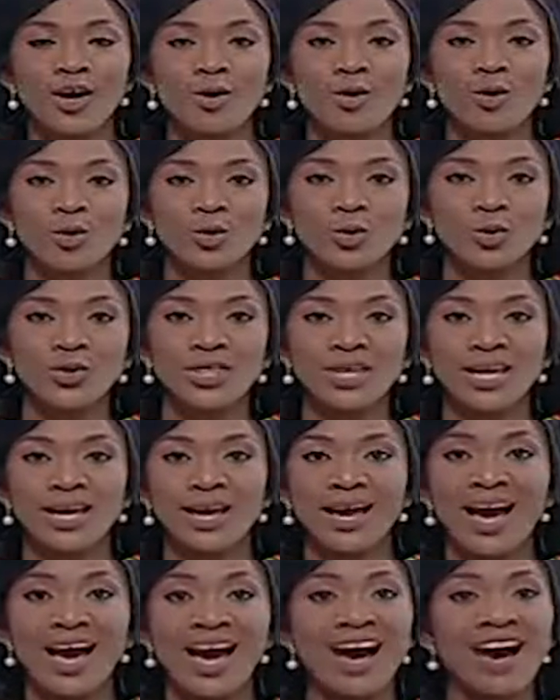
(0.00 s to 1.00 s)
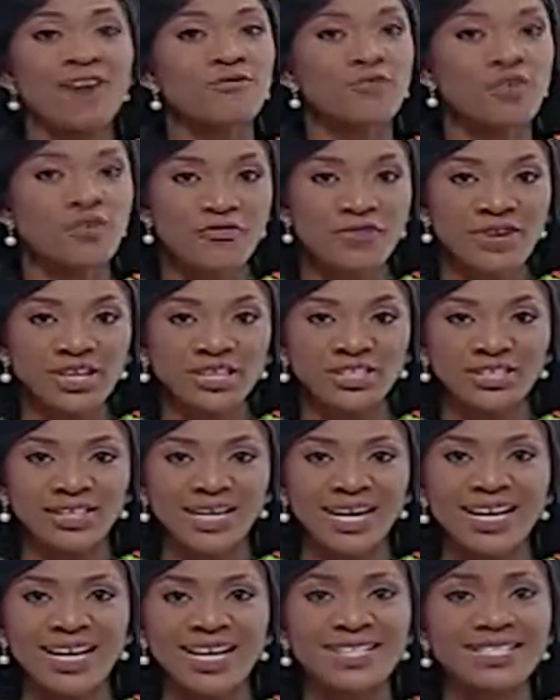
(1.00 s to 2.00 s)
I'll go to the Ahafo
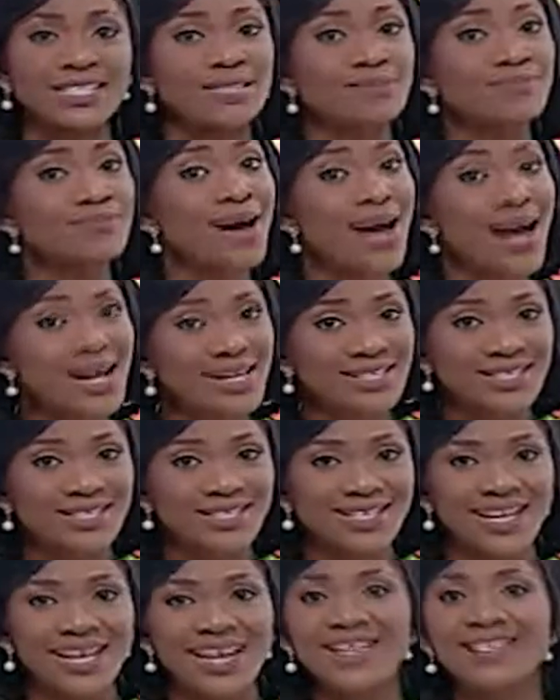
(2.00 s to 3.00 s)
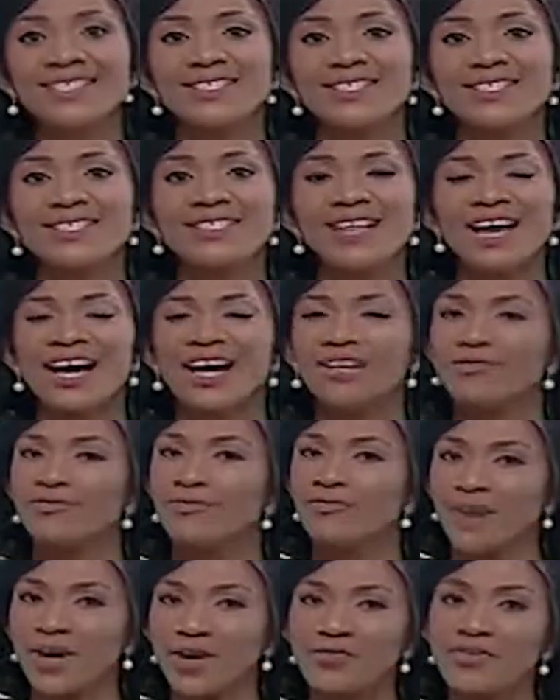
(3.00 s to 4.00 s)
region and he's smart, talented and
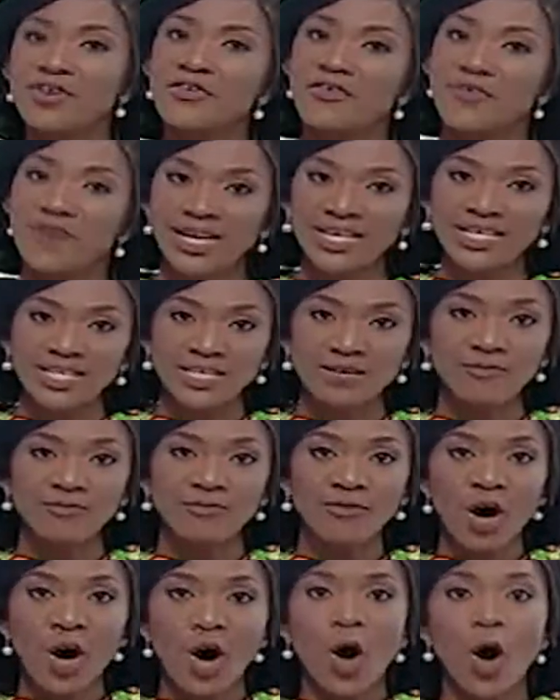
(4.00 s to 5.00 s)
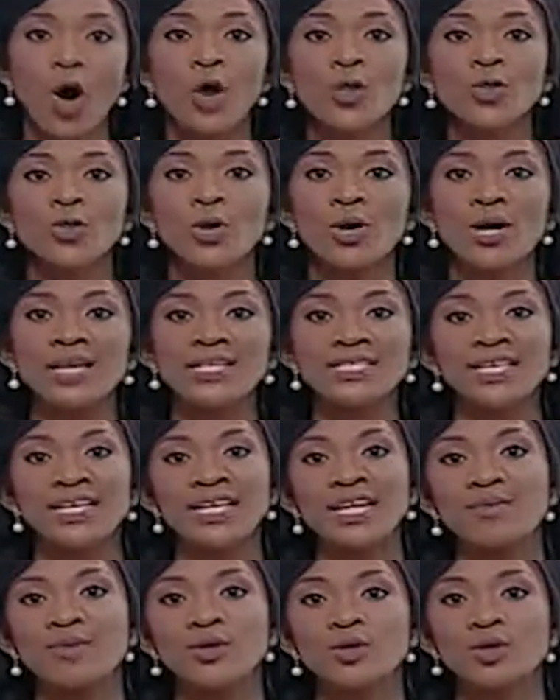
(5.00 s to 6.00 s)
very creative. Although he's
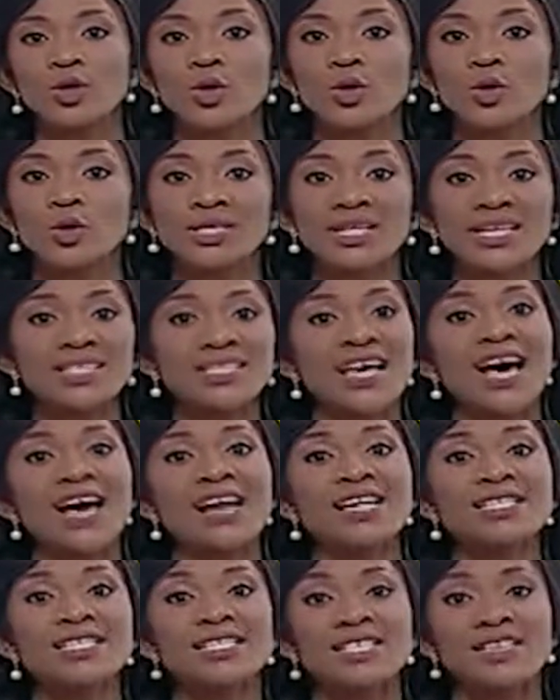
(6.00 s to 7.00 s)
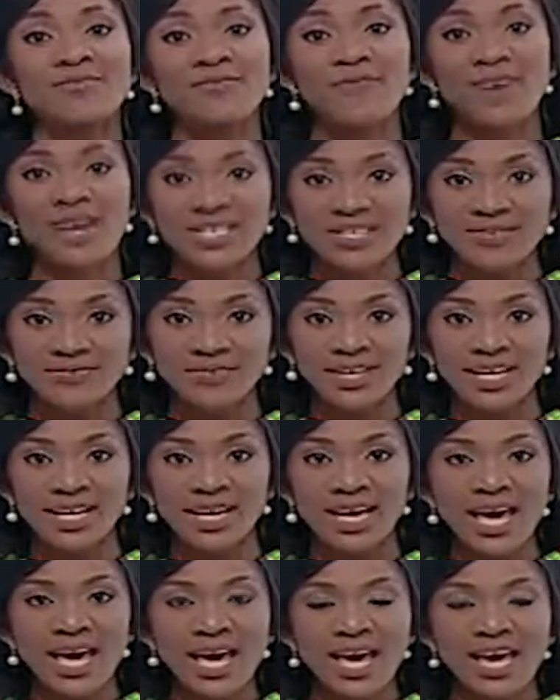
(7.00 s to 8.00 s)
unable to use his hands
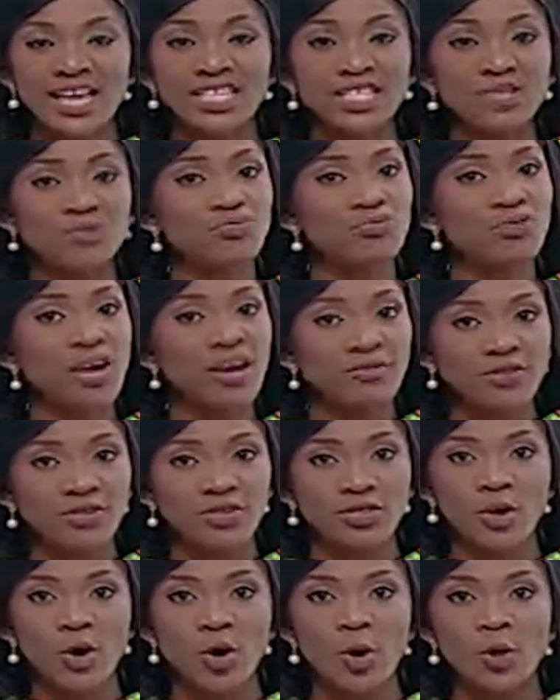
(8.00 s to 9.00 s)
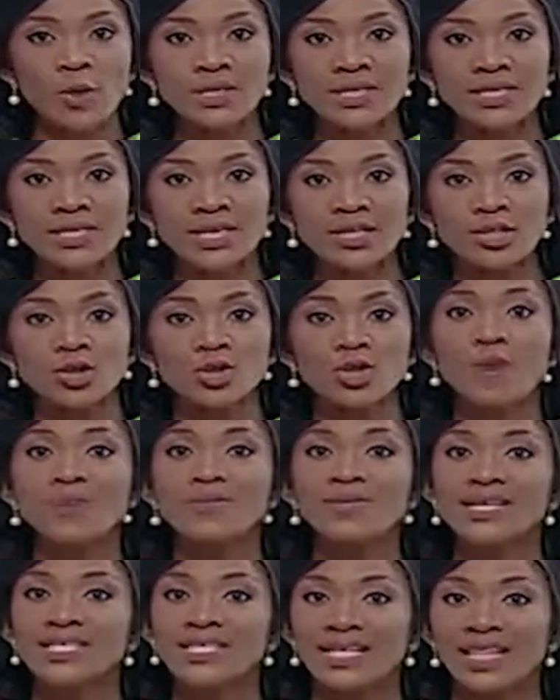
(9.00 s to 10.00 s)
effectively, he's braved the odds and
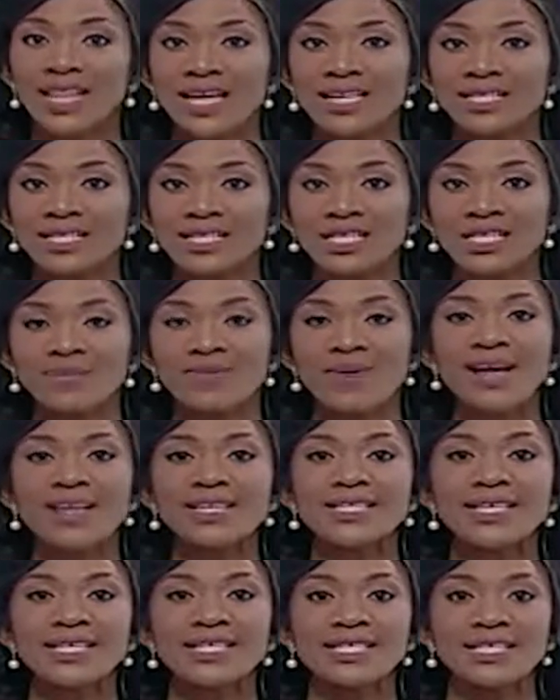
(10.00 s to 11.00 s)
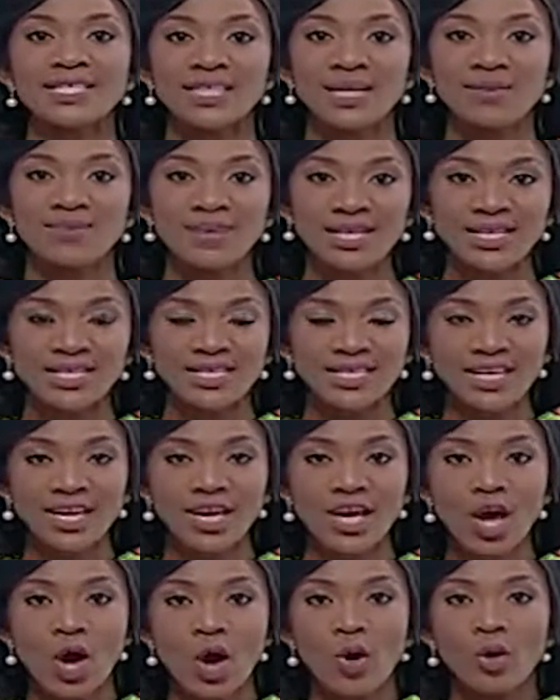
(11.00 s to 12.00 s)
tops his class despite his
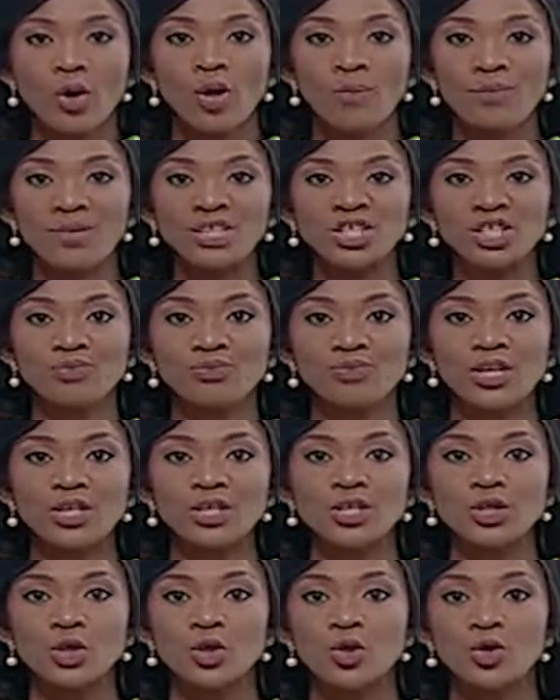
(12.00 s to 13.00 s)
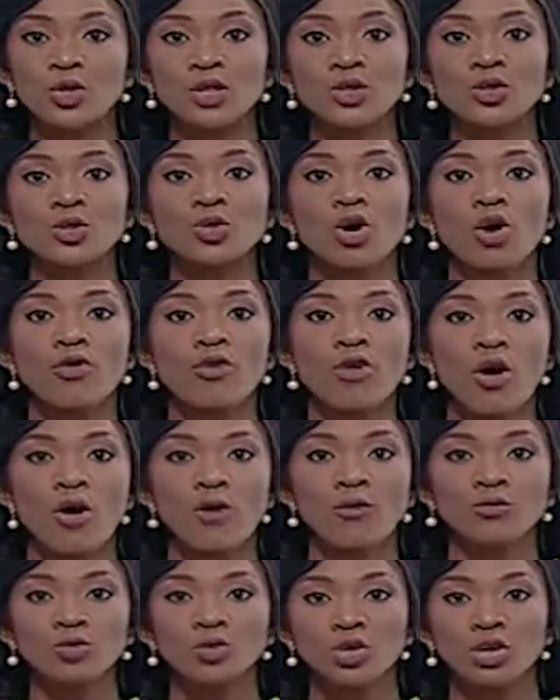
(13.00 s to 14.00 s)
disability. Well, Mission brings to you the story
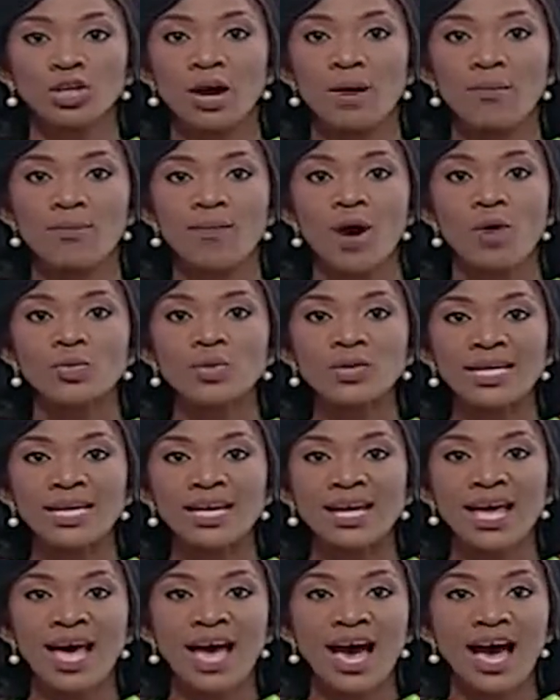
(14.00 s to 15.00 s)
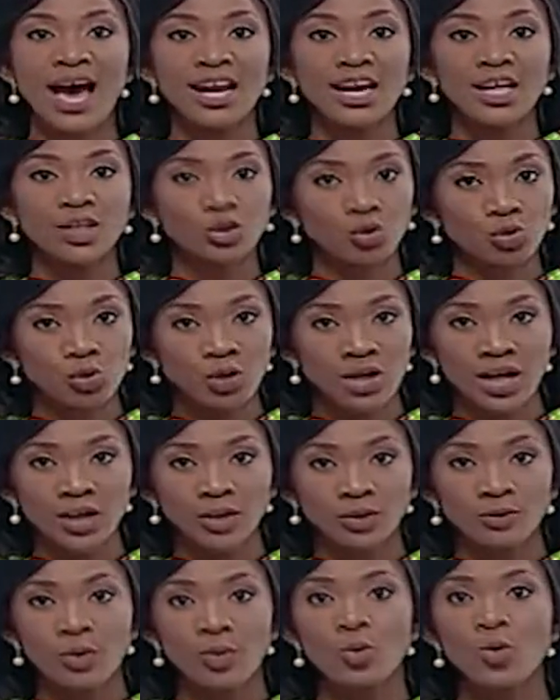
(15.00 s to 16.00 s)
of Jonah Mauni
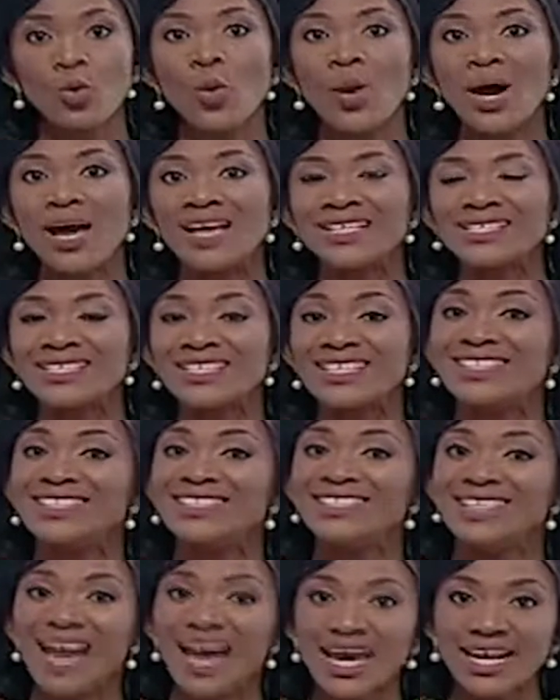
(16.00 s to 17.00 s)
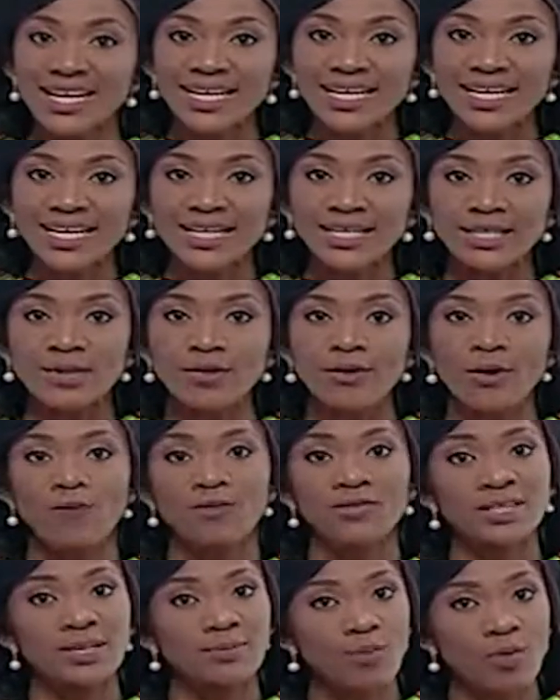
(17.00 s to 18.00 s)
Ashuga, who is in dire need
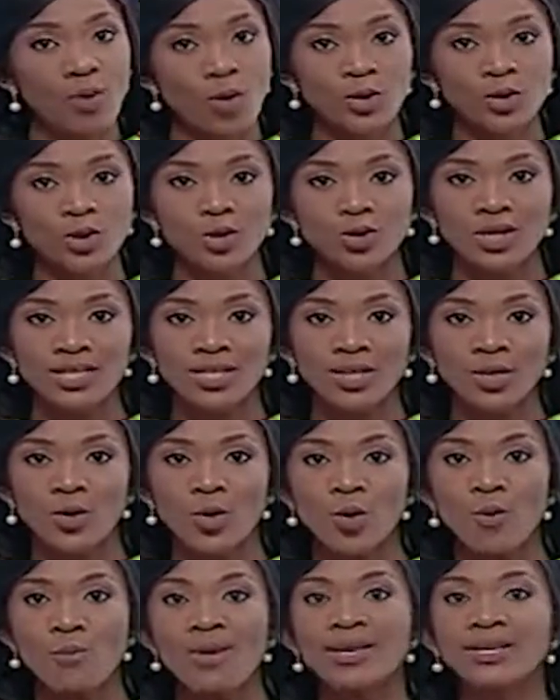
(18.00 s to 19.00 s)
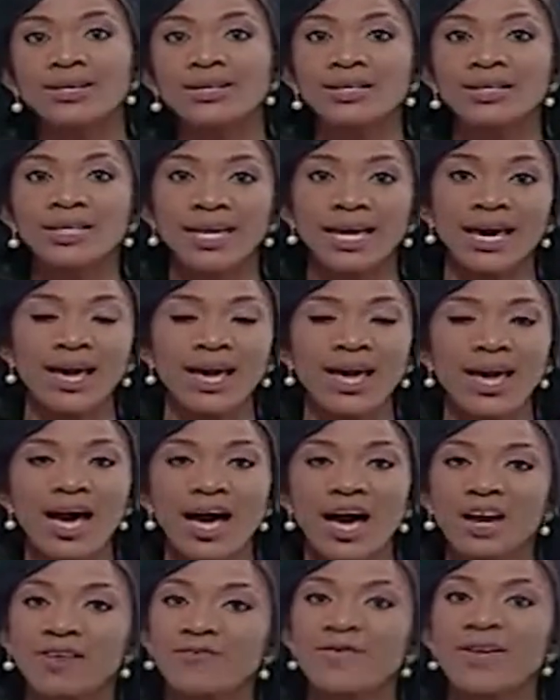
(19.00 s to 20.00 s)
of support to undergo medical care
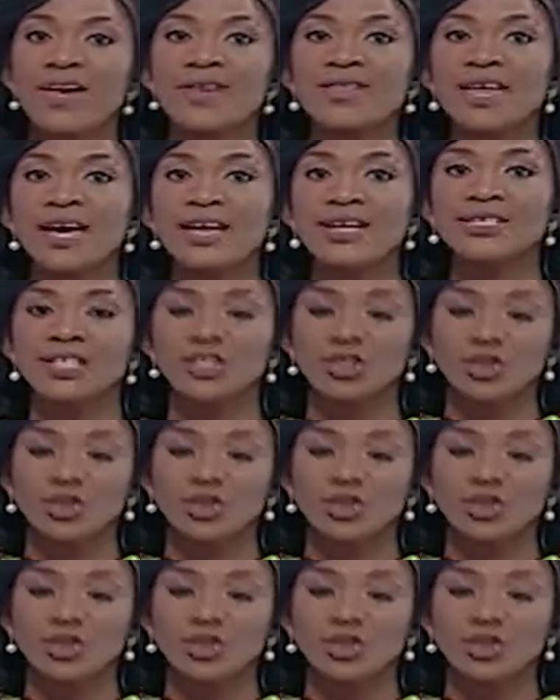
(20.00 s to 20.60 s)
and further his